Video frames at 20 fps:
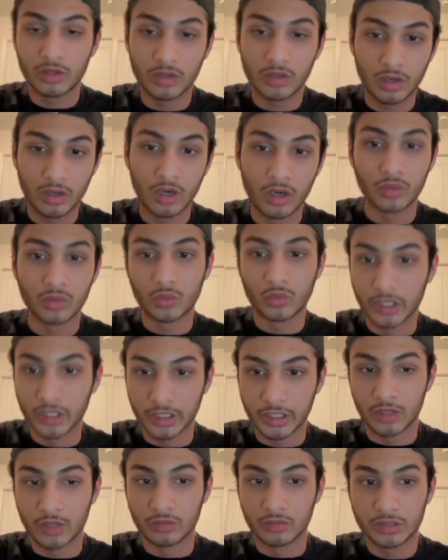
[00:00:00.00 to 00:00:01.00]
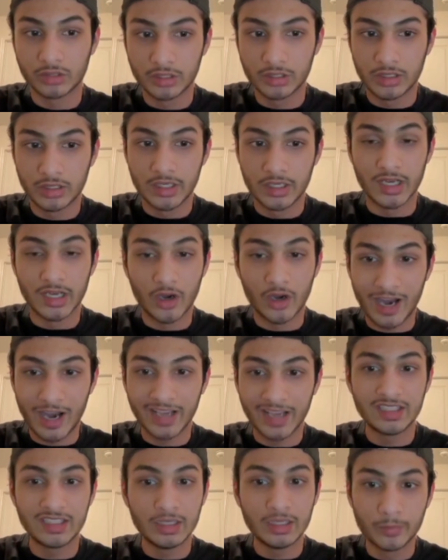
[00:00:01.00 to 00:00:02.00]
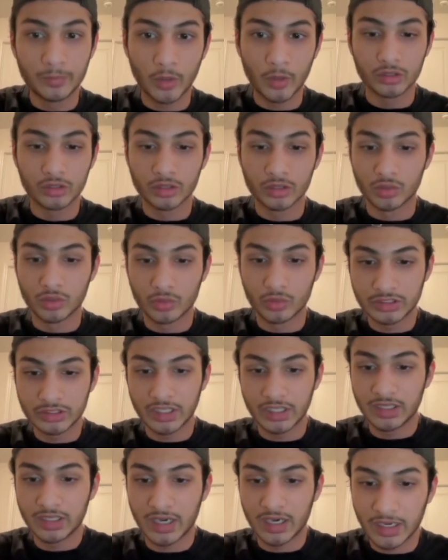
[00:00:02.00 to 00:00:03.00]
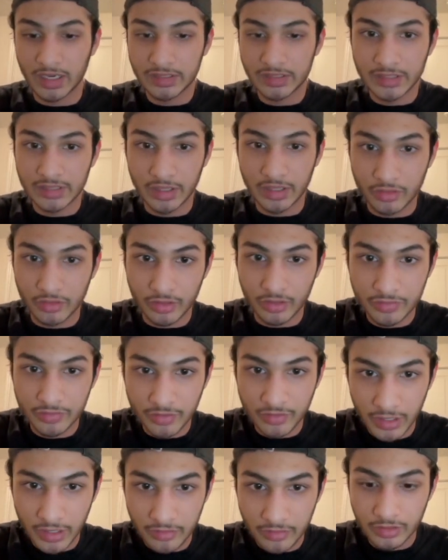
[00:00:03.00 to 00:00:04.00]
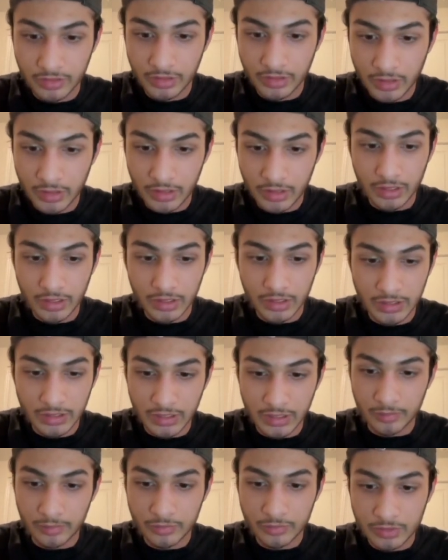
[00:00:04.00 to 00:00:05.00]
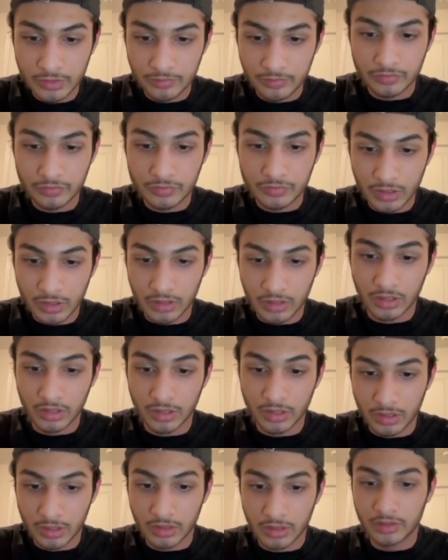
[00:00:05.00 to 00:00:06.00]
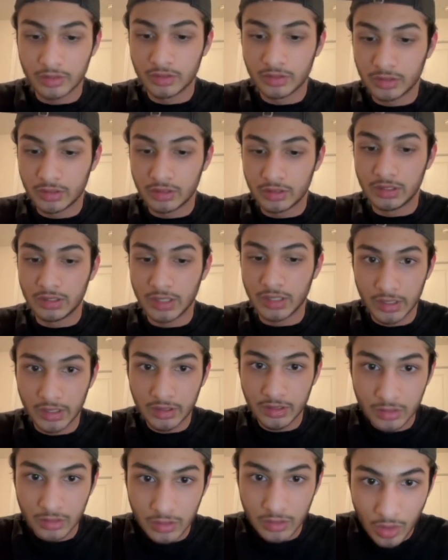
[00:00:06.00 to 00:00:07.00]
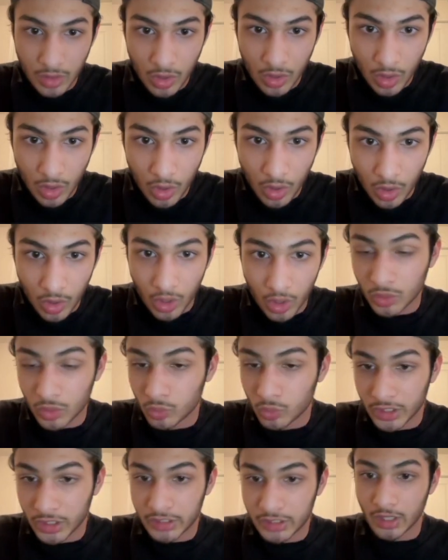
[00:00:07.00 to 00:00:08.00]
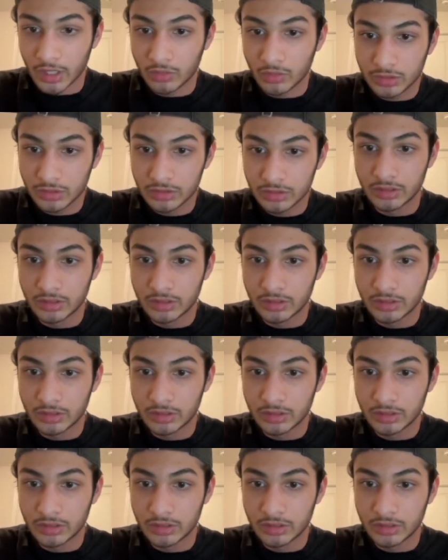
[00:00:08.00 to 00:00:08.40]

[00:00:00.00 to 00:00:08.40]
on one account. Now I keep on the lower side. I send 35 DMs a day on one account.